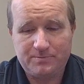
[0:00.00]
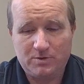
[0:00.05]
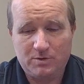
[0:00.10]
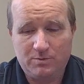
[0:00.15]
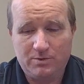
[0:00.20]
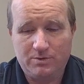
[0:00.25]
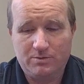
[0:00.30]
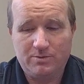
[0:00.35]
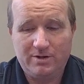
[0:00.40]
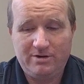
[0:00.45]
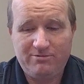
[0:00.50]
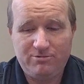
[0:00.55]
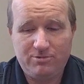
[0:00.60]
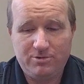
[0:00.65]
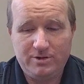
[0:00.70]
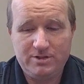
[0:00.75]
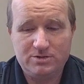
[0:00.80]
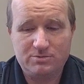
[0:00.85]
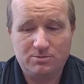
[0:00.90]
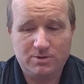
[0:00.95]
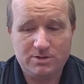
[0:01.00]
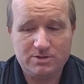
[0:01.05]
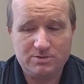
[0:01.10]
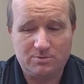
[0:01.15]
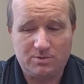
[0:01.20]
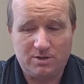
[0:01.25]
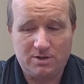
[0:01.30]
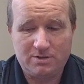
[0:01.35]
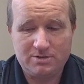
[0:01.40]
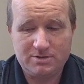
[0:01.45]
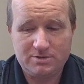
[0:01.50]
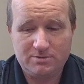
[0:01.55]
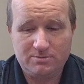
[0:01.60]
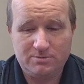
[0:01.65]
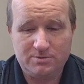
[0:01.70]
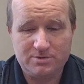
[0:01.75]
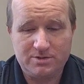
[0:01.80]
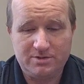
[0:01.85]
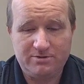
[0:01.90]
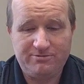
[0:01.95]
when the referee's wristwatch
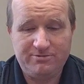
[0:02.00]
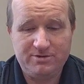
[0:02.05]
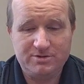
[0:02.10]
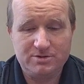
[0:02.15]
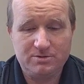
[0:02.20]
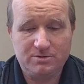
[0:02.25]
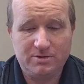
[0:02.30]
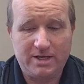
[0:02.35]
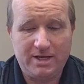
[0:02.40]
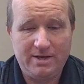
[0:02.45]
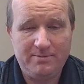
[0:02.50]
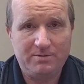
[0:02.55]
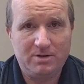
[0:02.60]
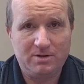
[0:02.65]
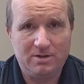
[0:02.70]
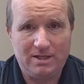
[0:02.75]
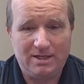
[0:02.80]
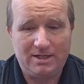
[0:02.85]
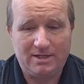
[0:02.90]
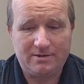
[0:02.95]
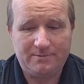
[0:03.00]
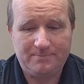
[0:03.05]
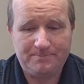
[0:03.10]
was the official game clock.